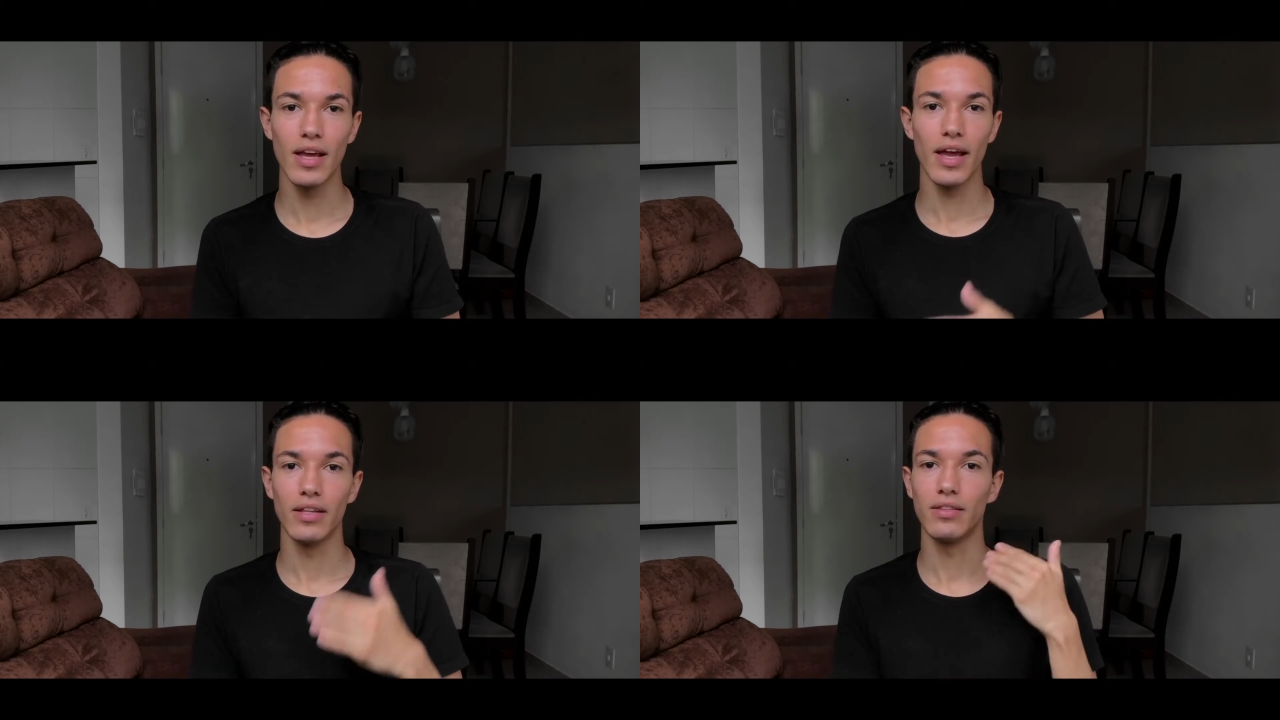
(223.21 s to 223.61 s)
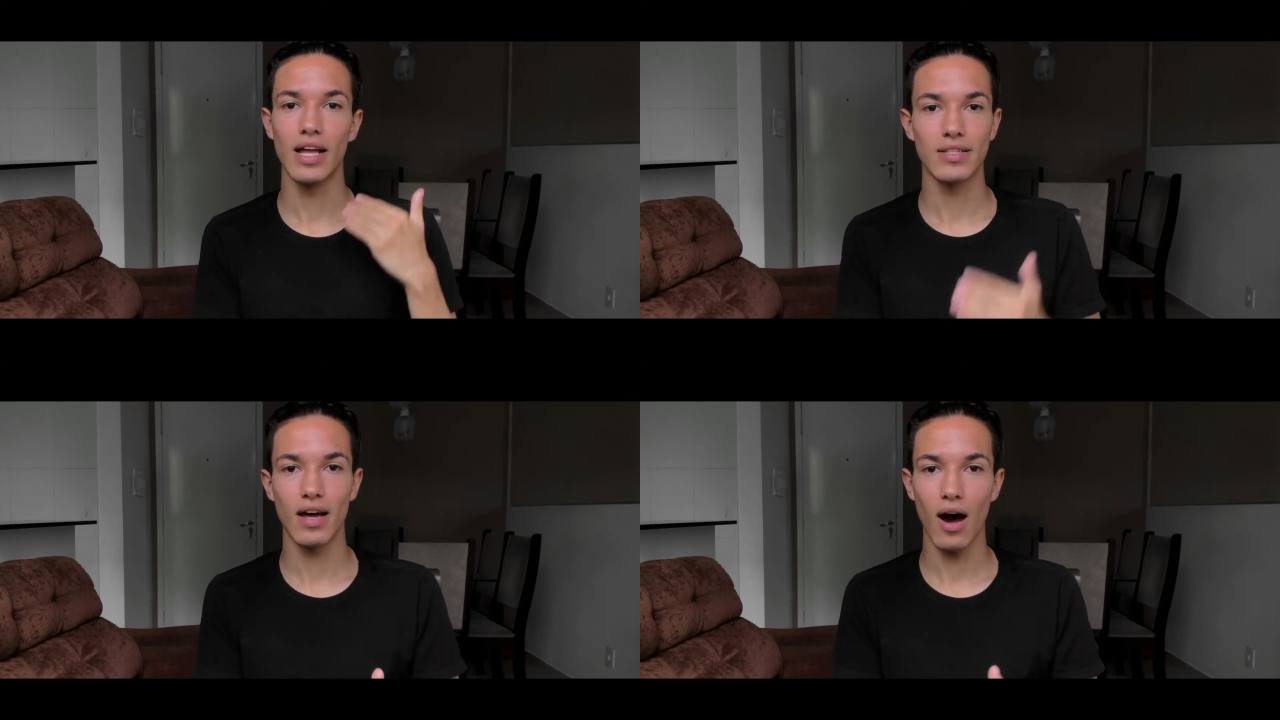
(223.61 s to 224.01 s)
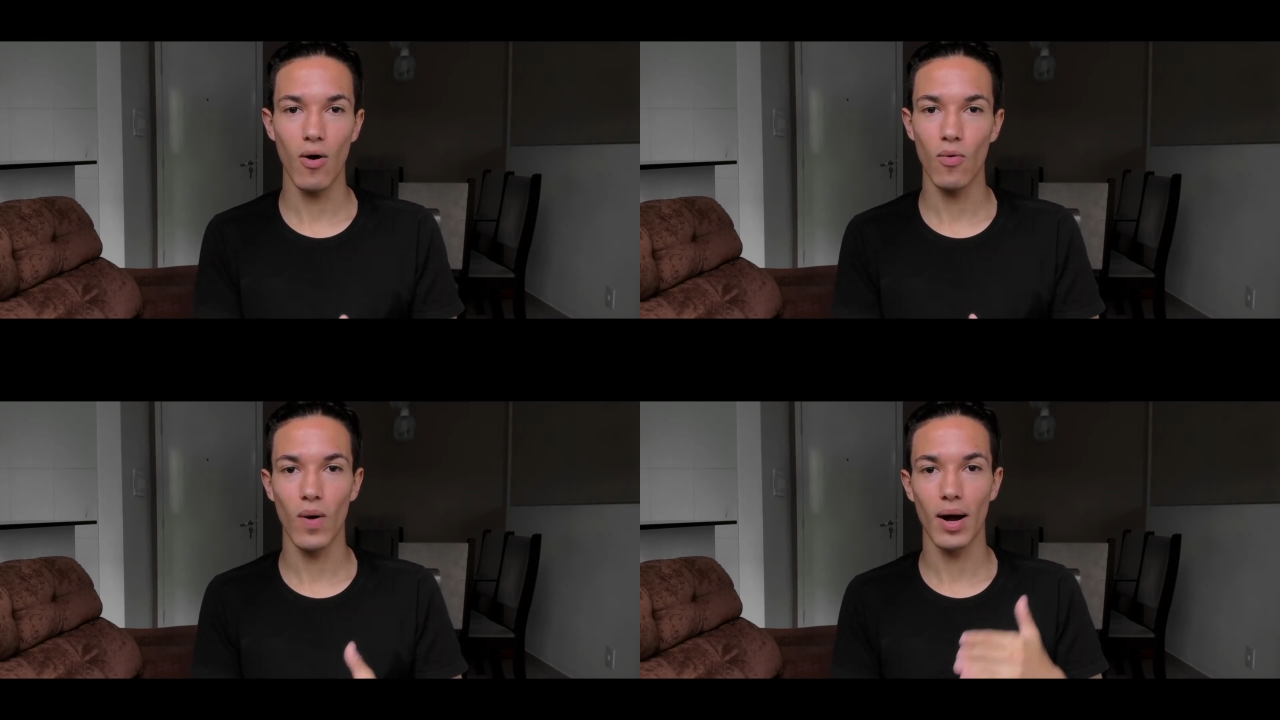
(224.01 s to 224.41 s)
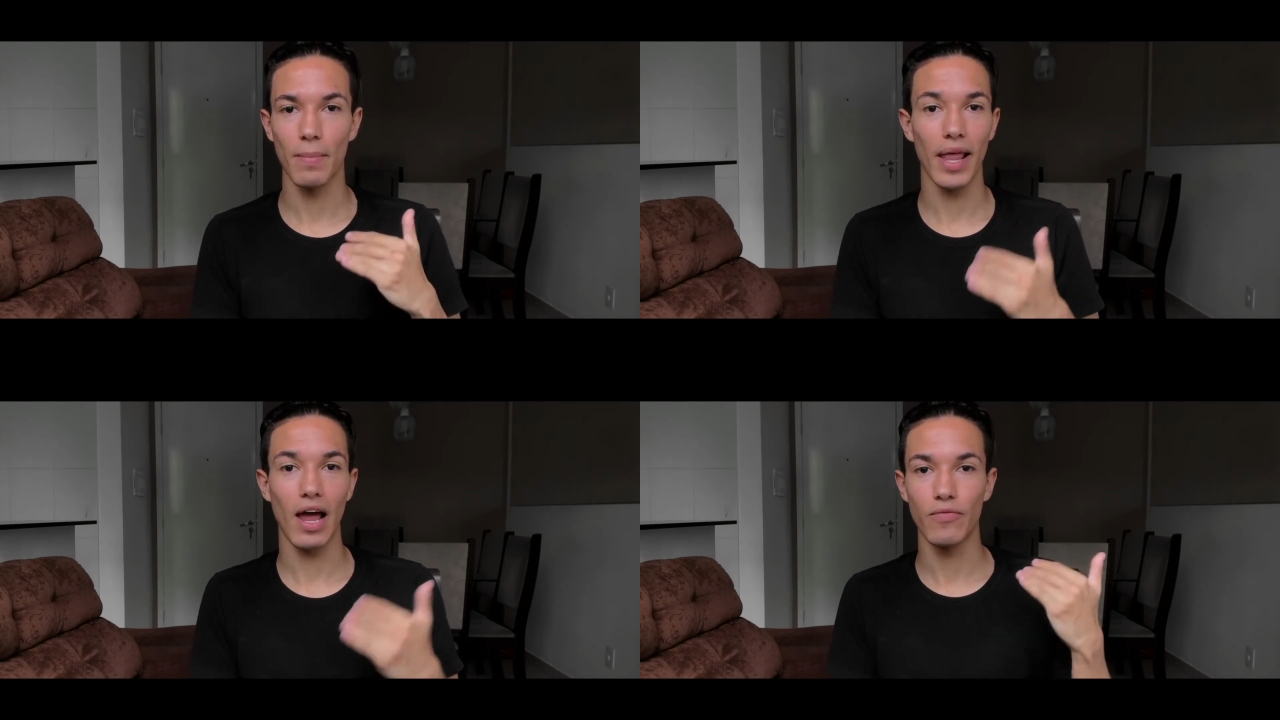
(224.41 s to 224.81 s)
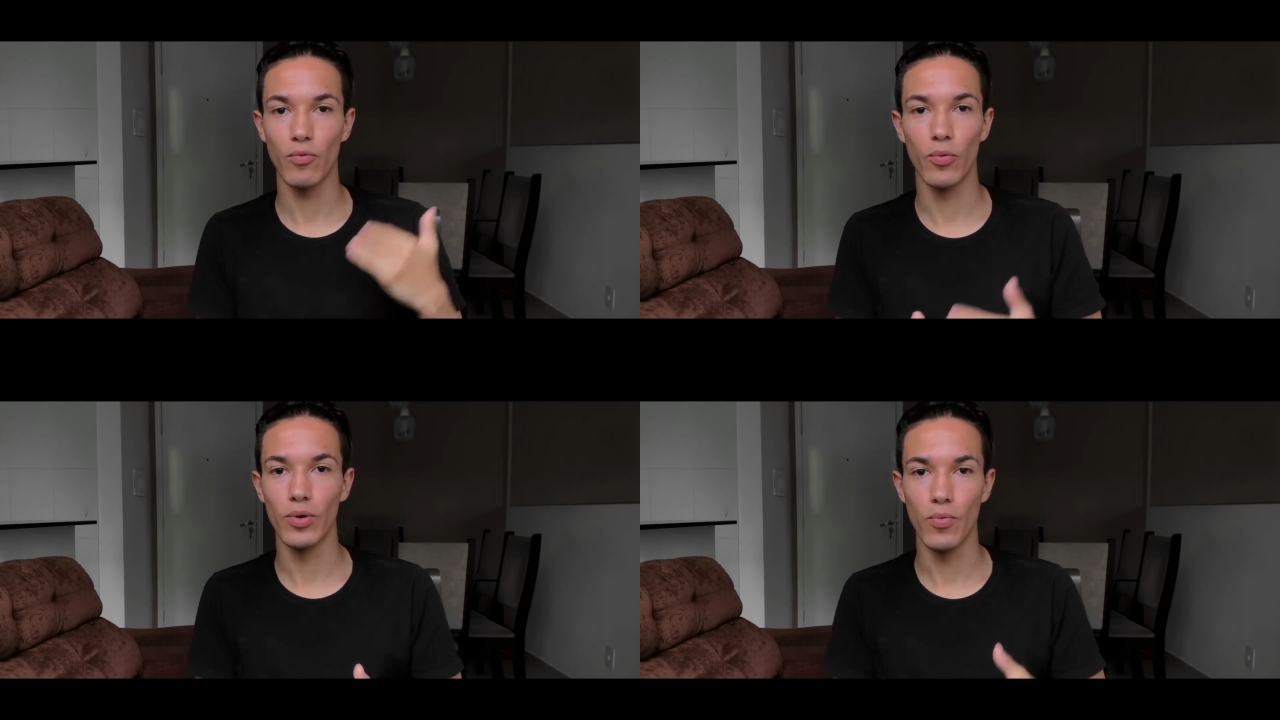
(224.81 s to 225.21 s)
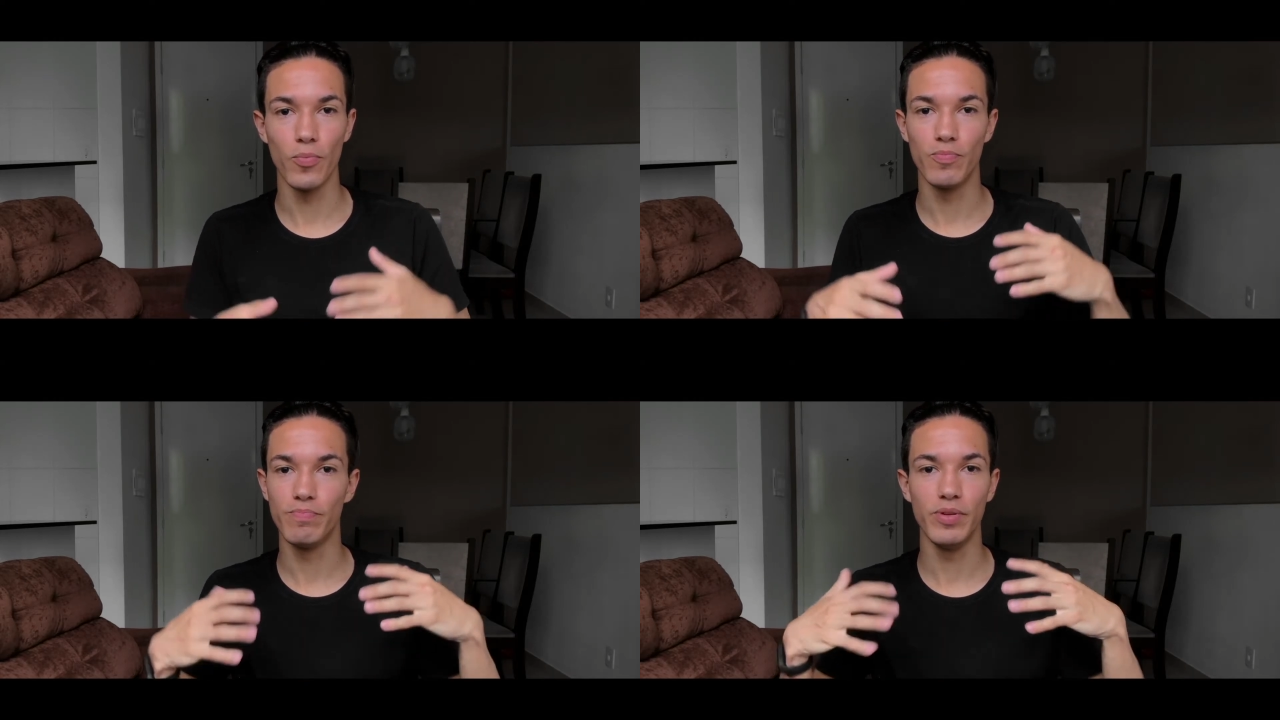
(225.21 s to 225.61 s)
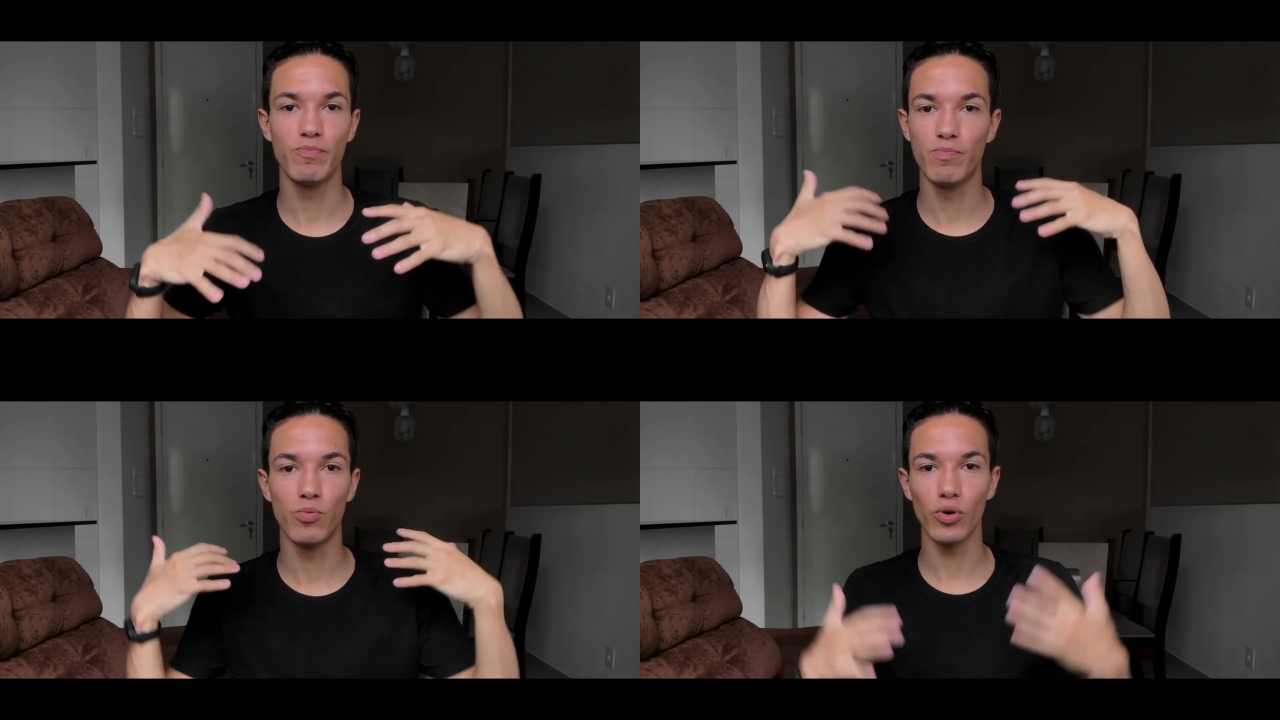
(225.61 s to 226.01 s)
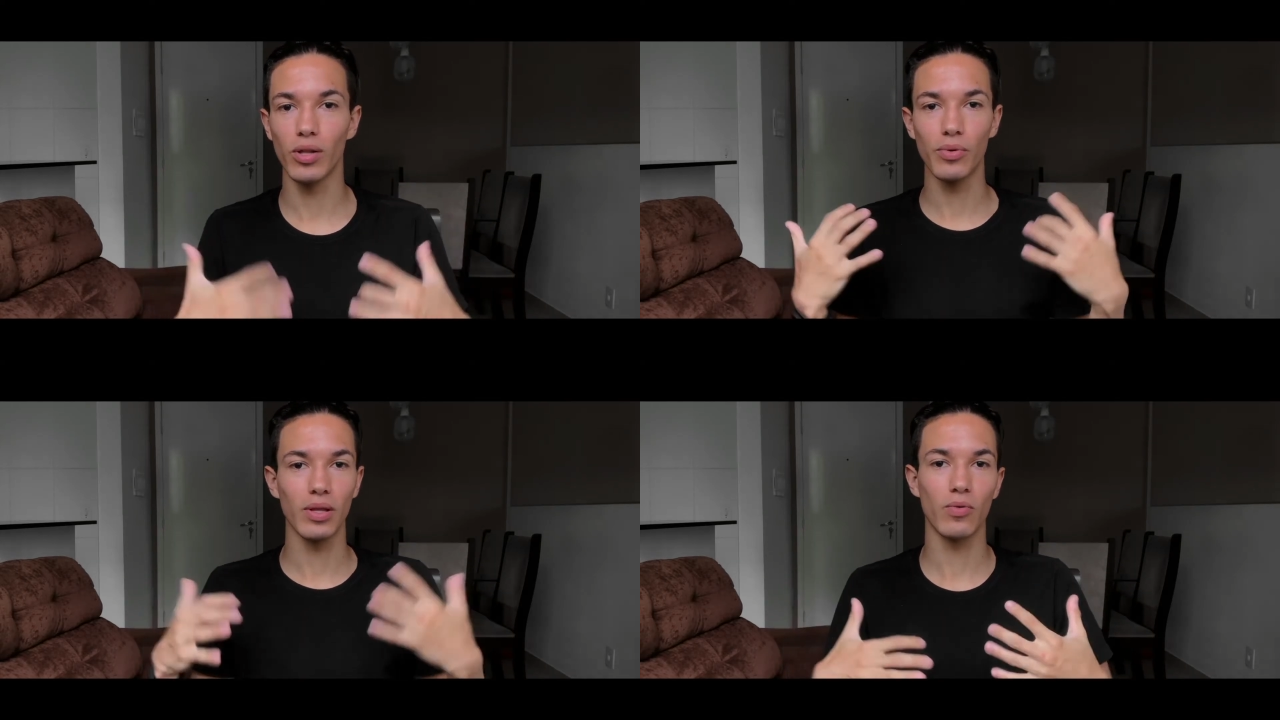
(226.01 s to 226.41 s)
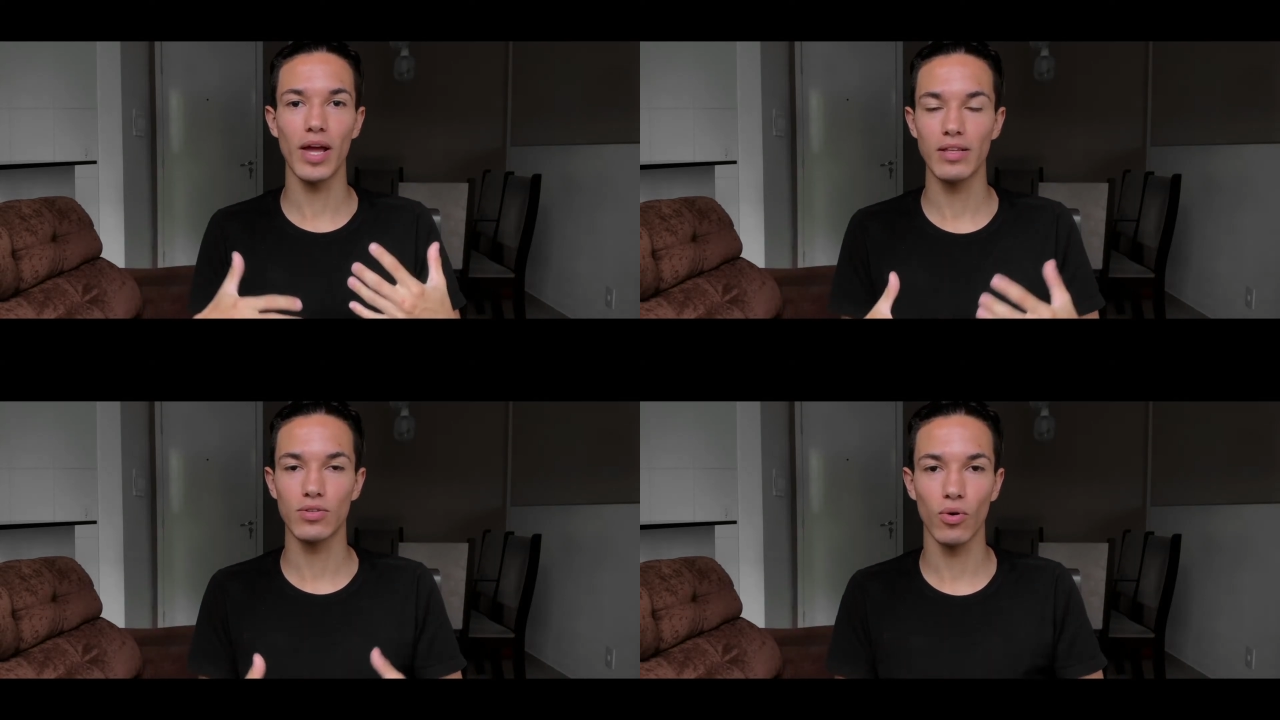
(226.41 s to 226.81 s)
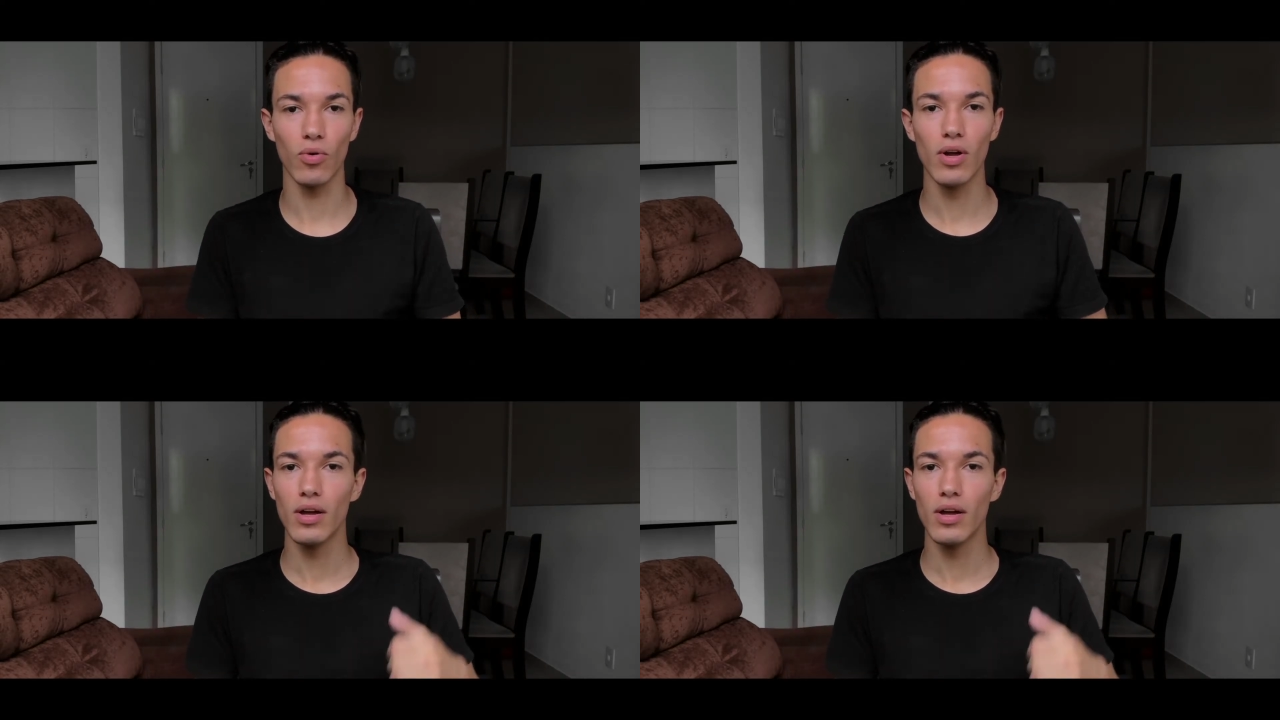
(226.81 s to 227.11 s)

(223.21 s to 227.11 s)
and that's how my life will be really great. So